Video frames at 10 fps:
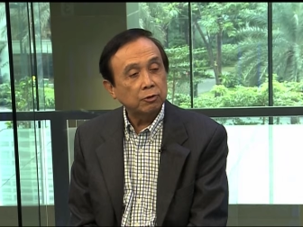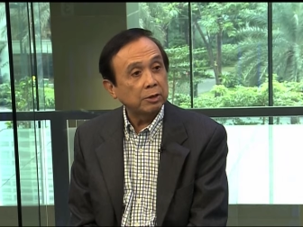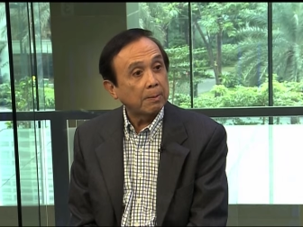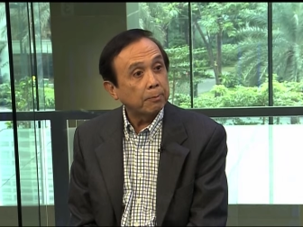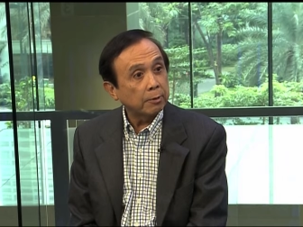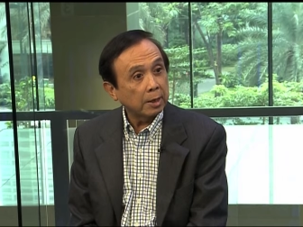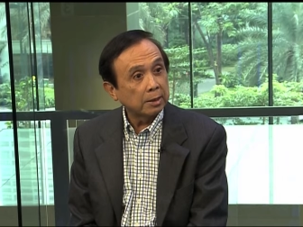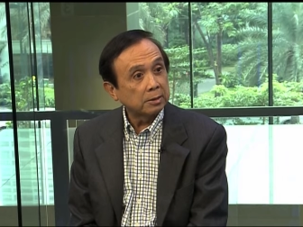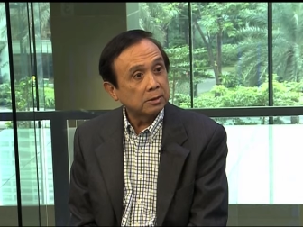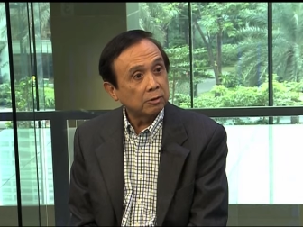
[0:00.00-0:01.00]

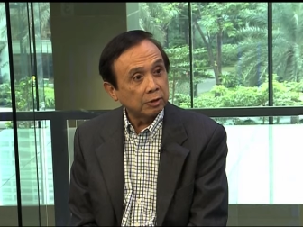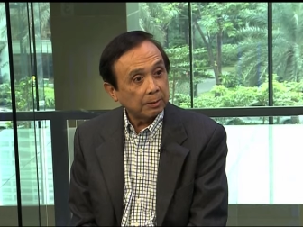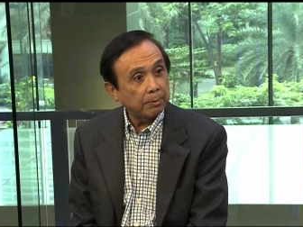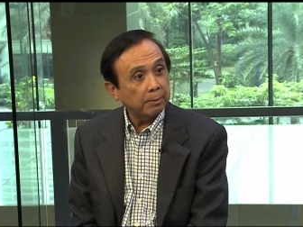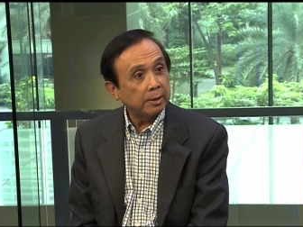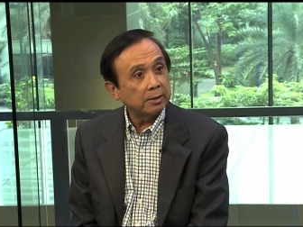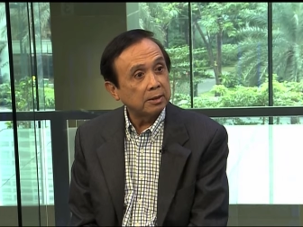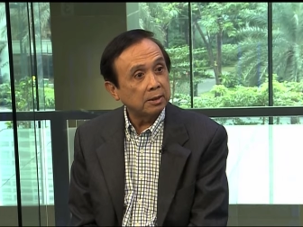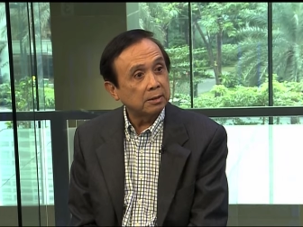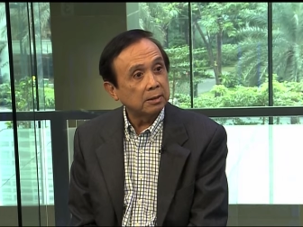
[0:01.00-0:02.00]
temporize on
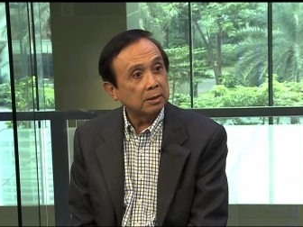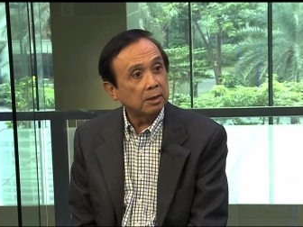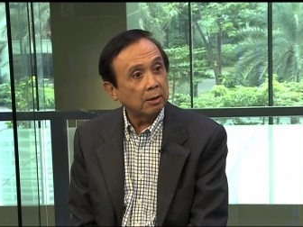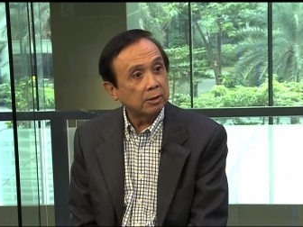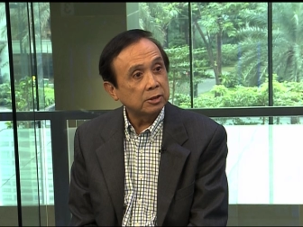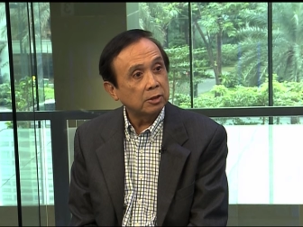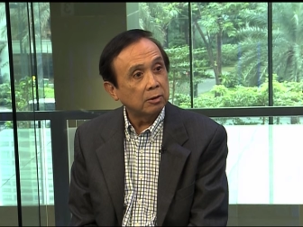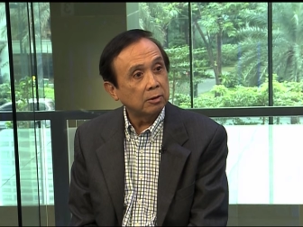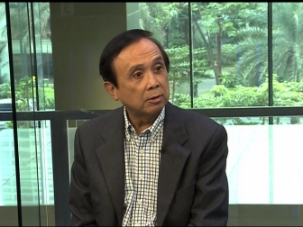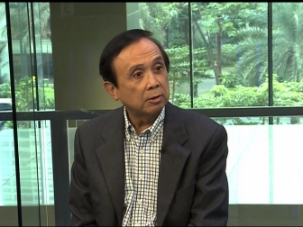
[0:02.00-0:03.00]
implementing the RH
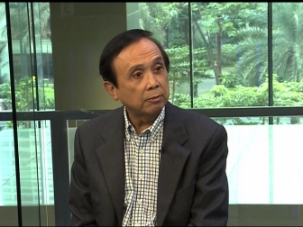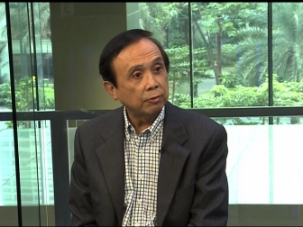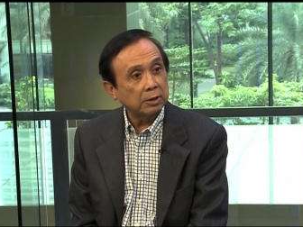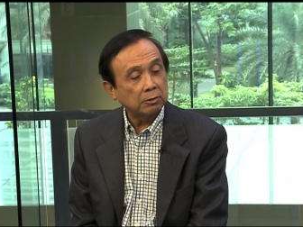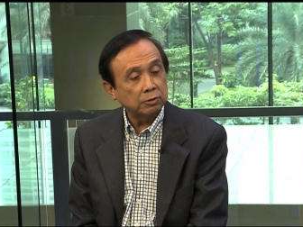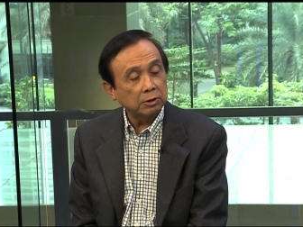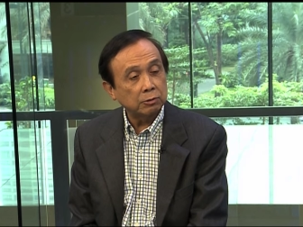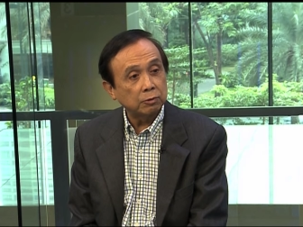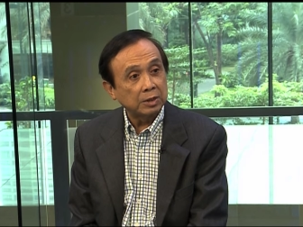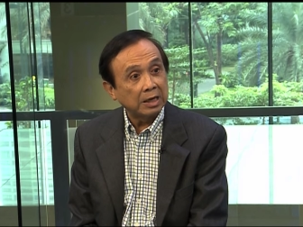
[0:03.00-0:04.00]
law, if we continue
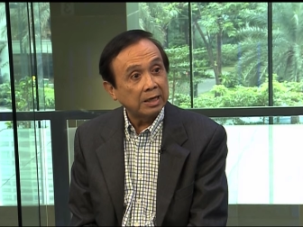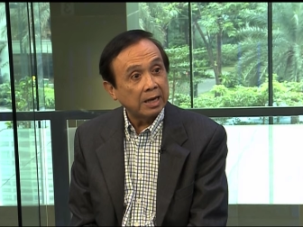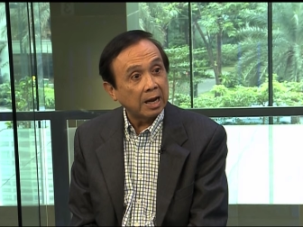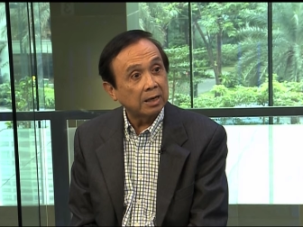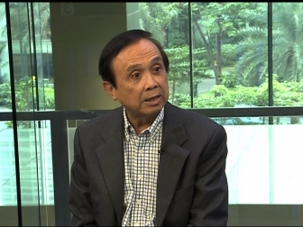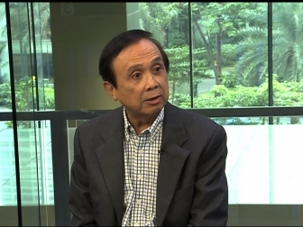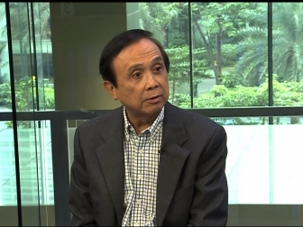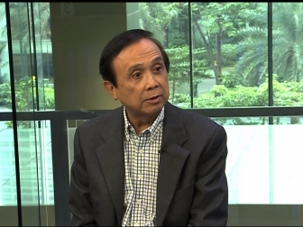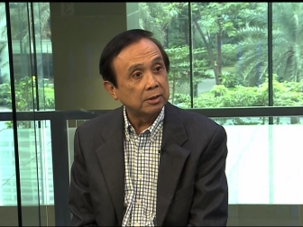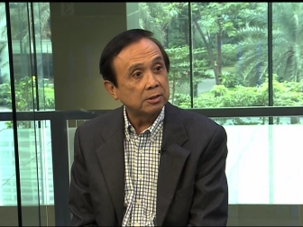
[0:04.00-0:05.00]
to dilly dally
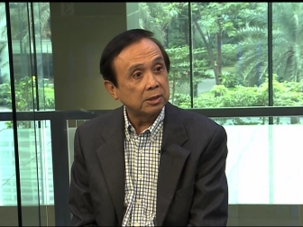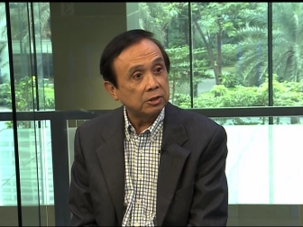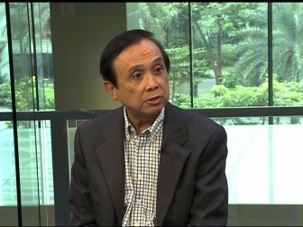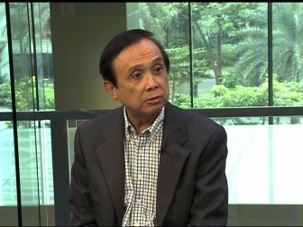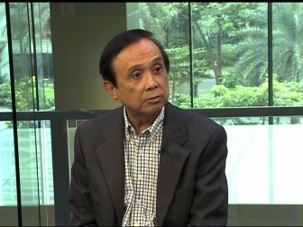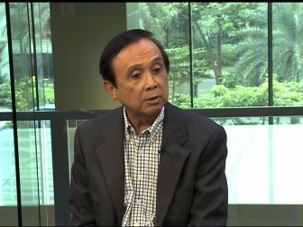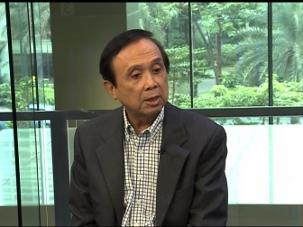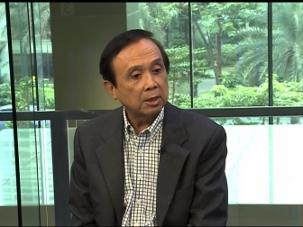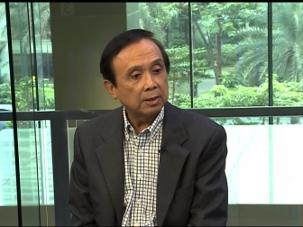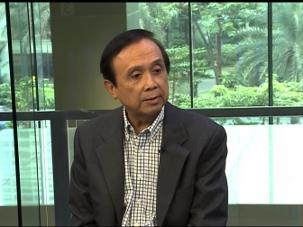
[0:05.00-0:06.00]
on this issue,
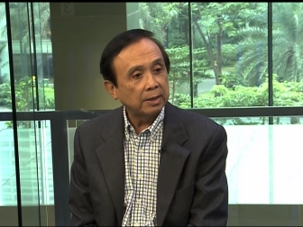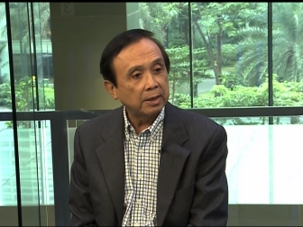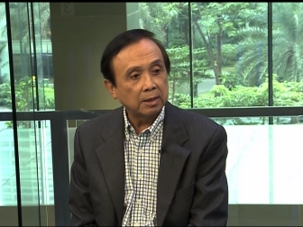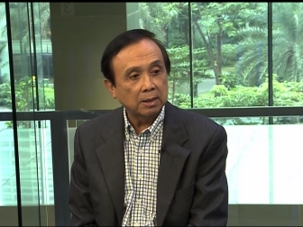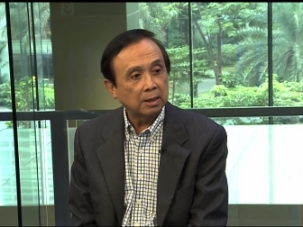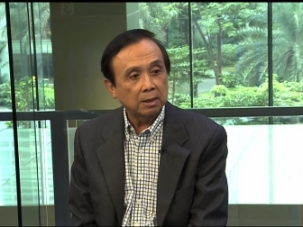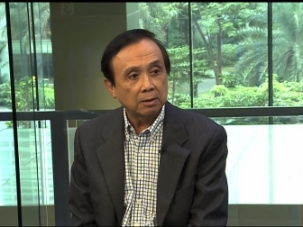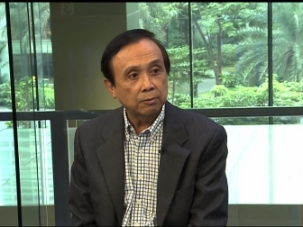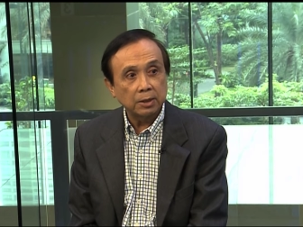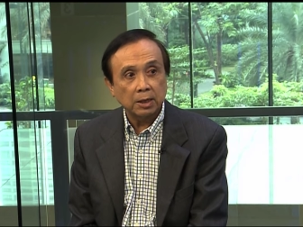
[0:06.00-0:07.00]
then uh,
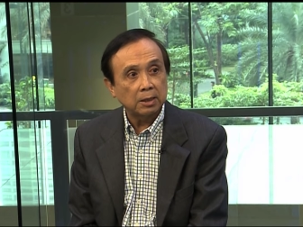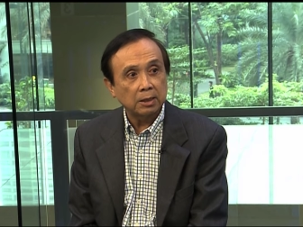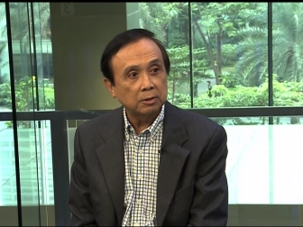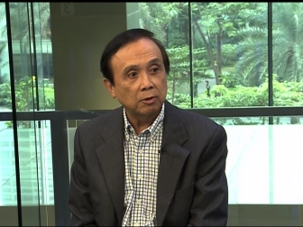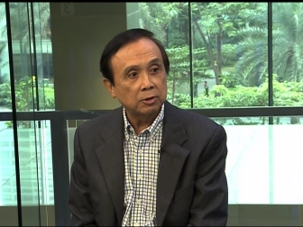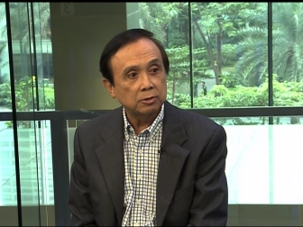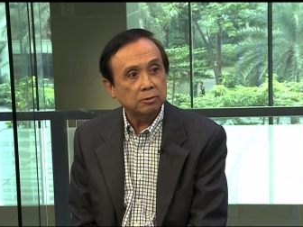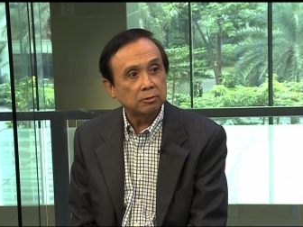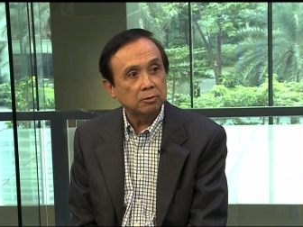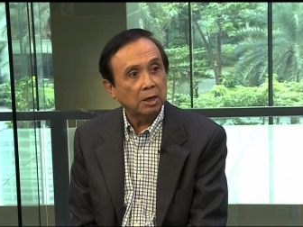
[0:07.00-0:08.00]
we are not going
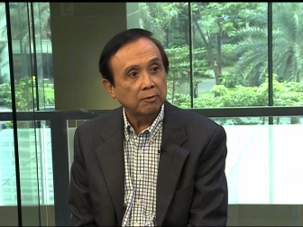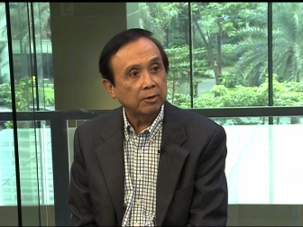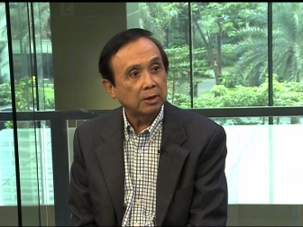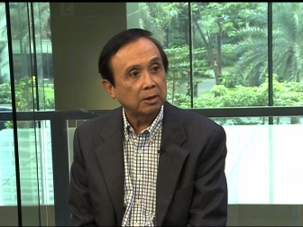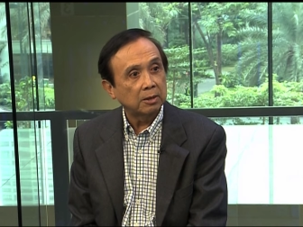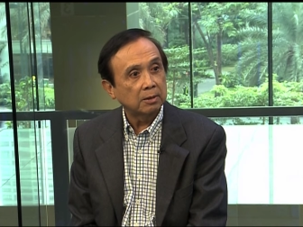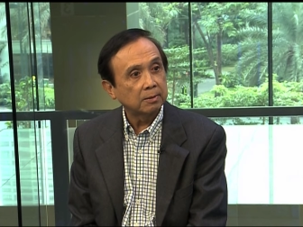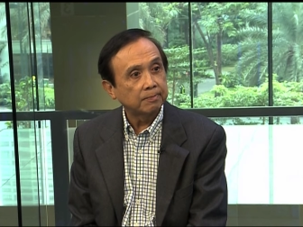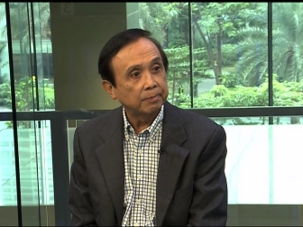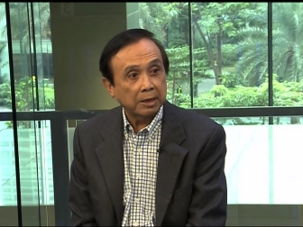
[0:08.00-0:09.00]
to have a
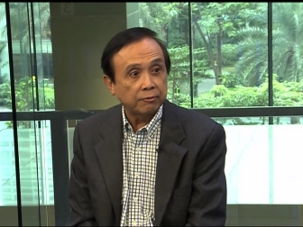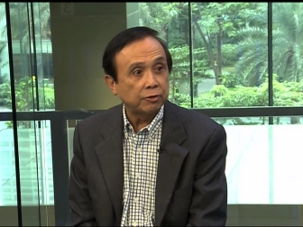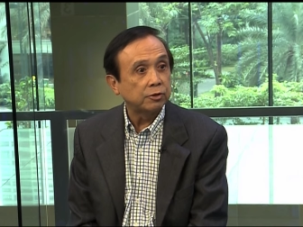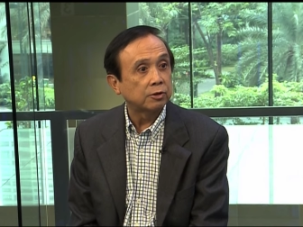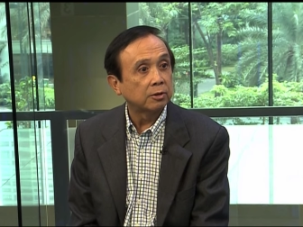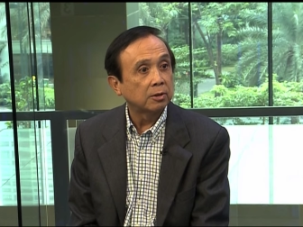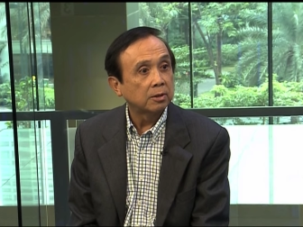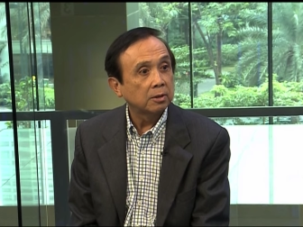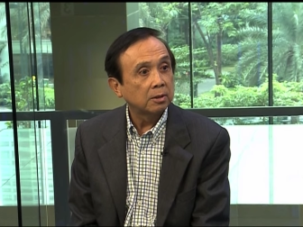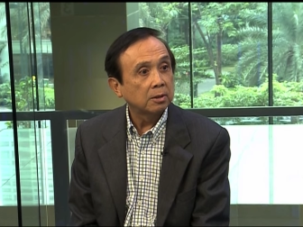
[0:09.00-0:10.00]
bright future.
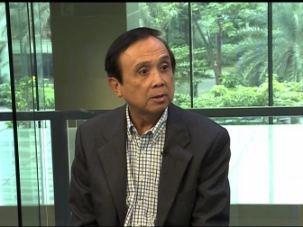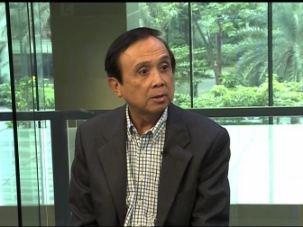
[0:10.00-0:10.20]
Mm -hmm.